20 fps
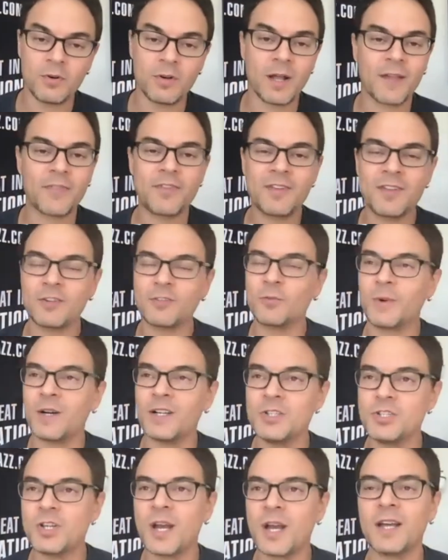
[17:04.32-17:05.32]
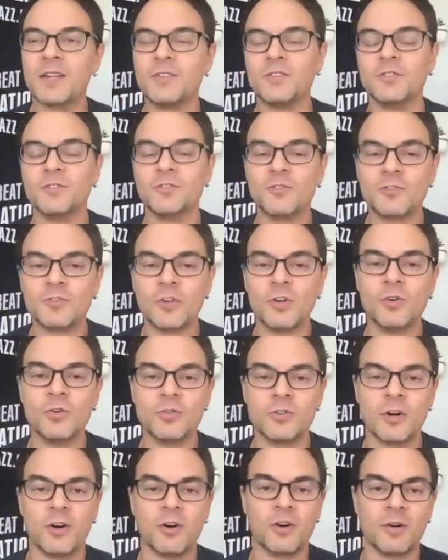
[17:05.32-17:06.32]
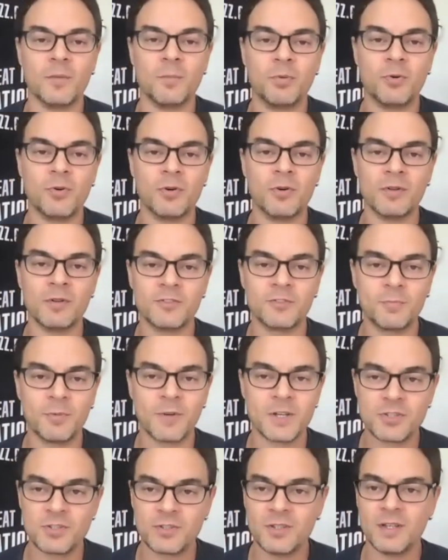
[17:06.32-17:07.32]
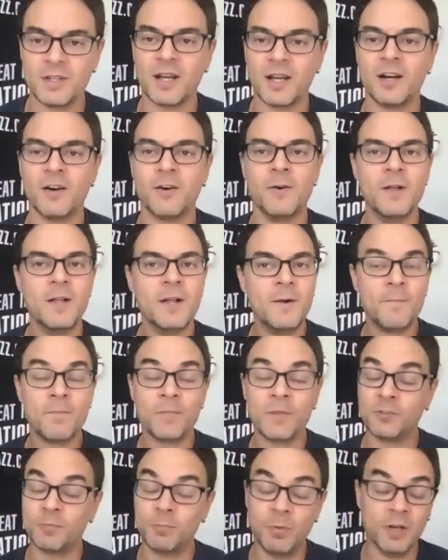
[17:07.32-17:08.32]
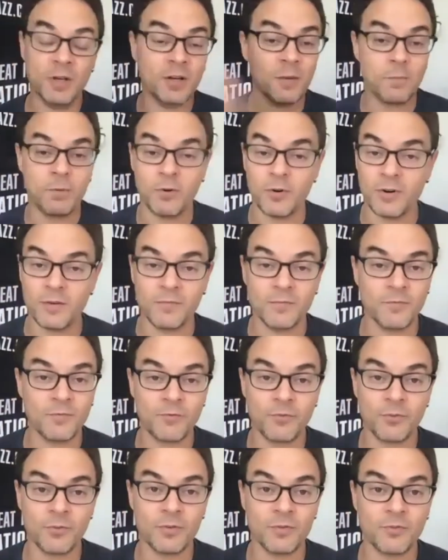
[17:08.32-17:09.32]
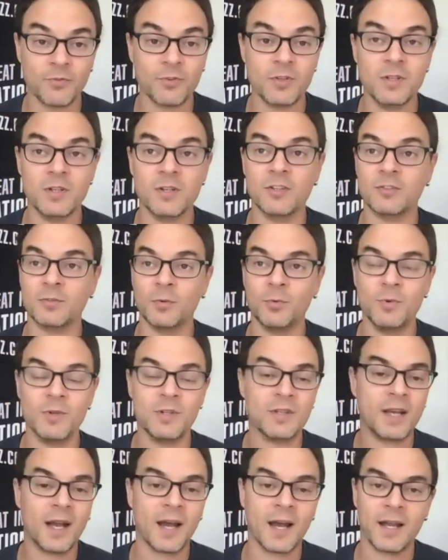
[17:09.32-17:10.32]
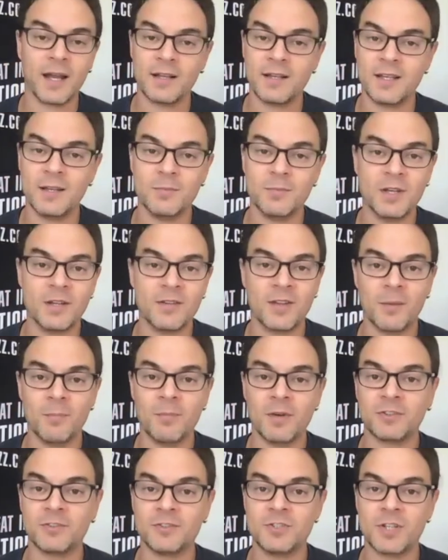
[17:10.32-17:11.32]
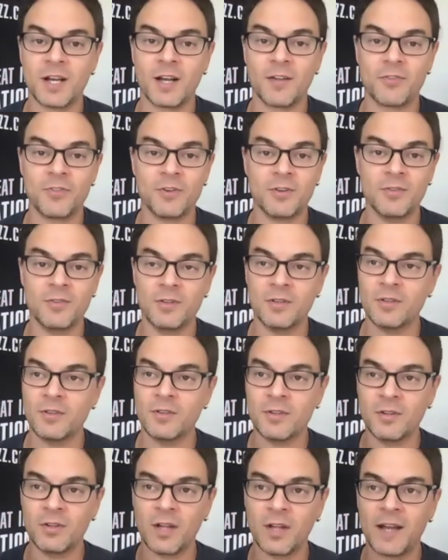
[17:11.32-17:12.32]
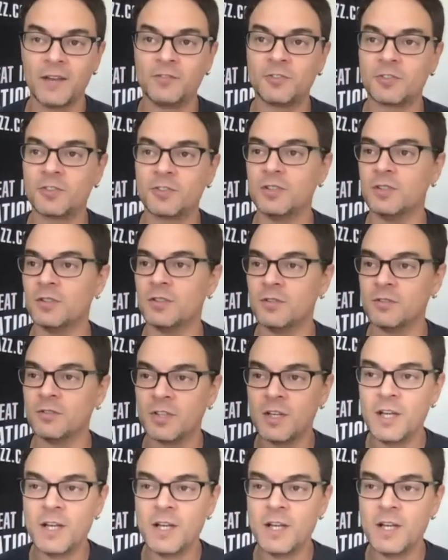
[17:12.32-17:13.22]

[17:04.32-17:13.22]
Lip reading: think that's why jazz is so darn important, especially now. It's been important for years, but we got to keep getting that message out there. The life skills